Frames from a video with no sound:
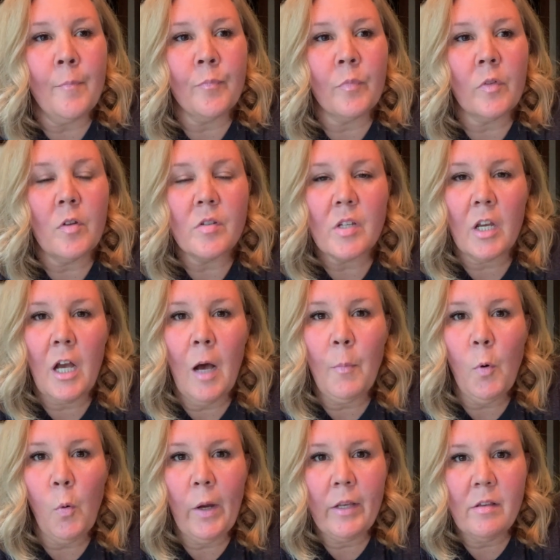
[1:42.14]
there's a
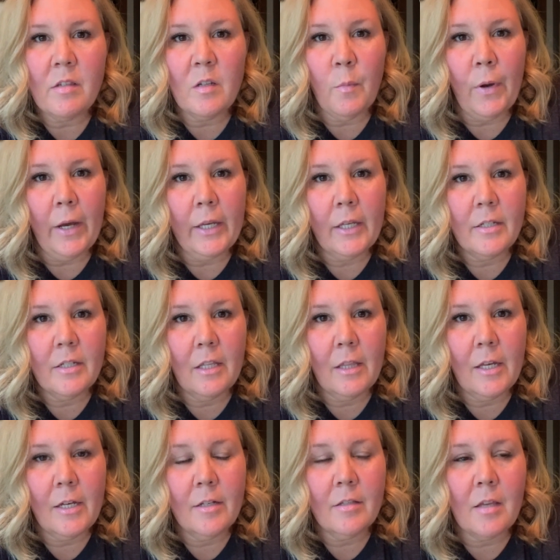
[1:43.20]
couple ways to buy into
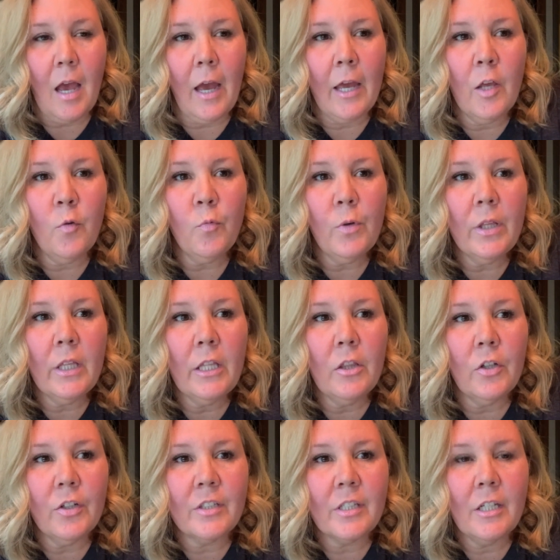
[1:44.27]
this. I had really
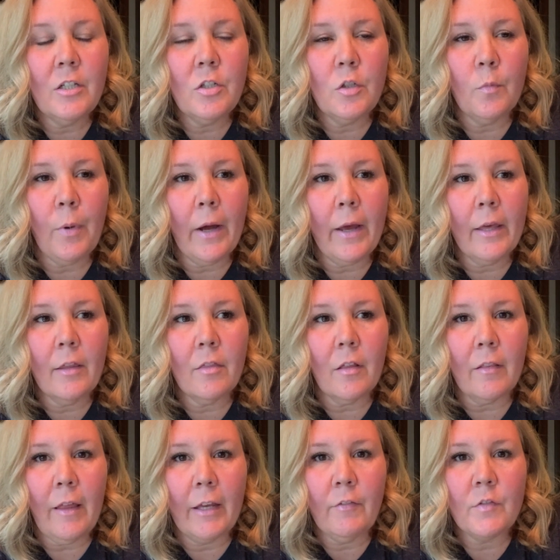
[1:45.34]
looked into buying the
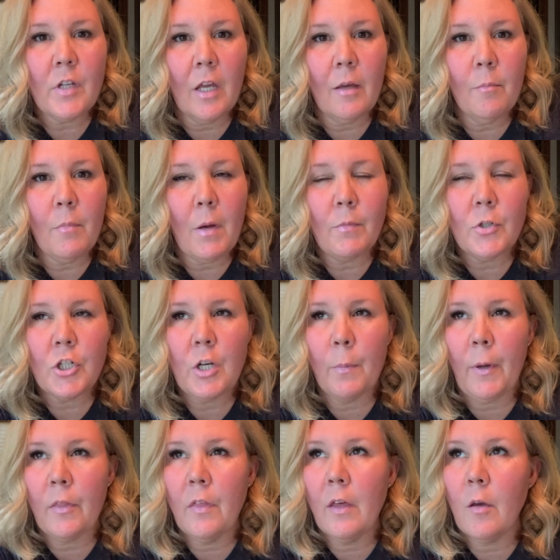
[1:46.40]
lifetime membership.
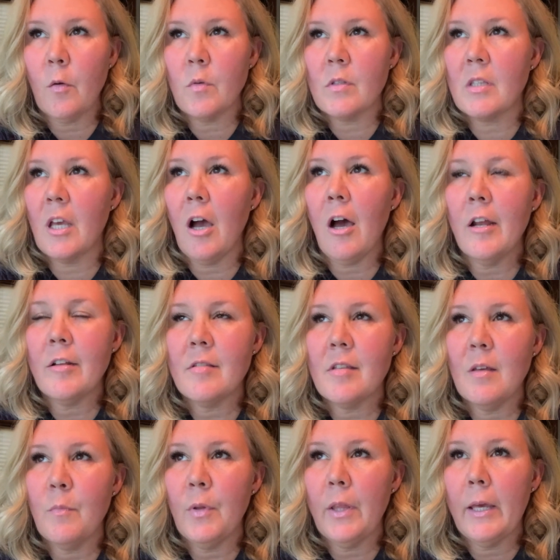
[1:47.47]
I think it was the
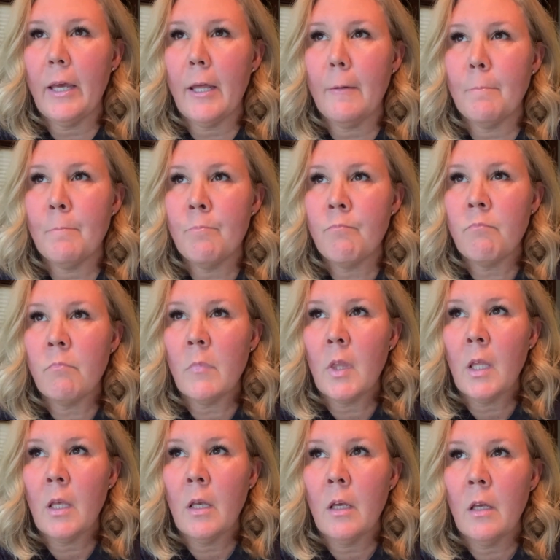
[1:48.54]
Odyssey plan.
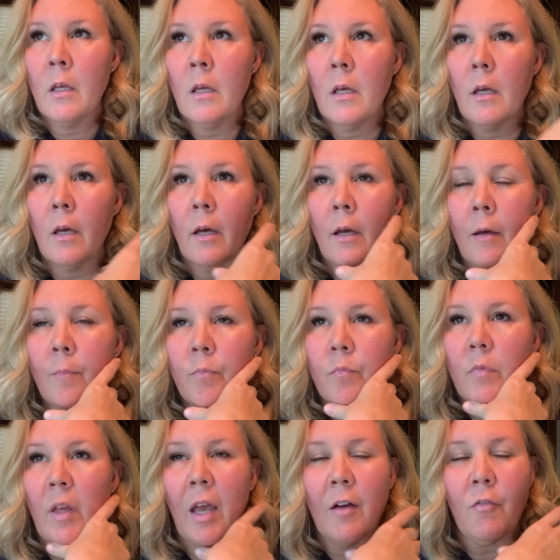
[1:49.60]

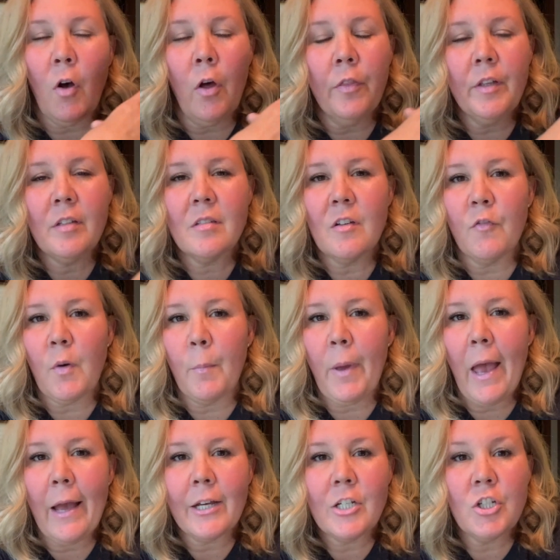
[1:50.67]
They have all these different
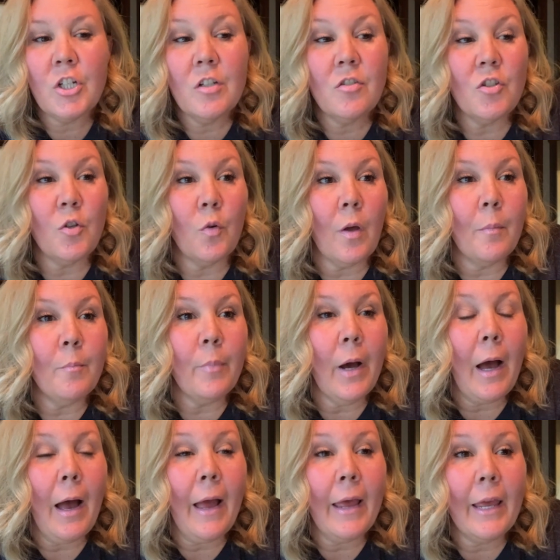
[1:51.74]
packages. You can
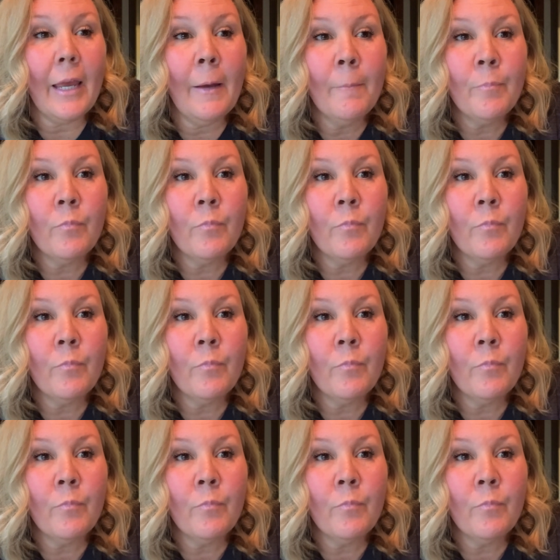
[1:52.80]
buy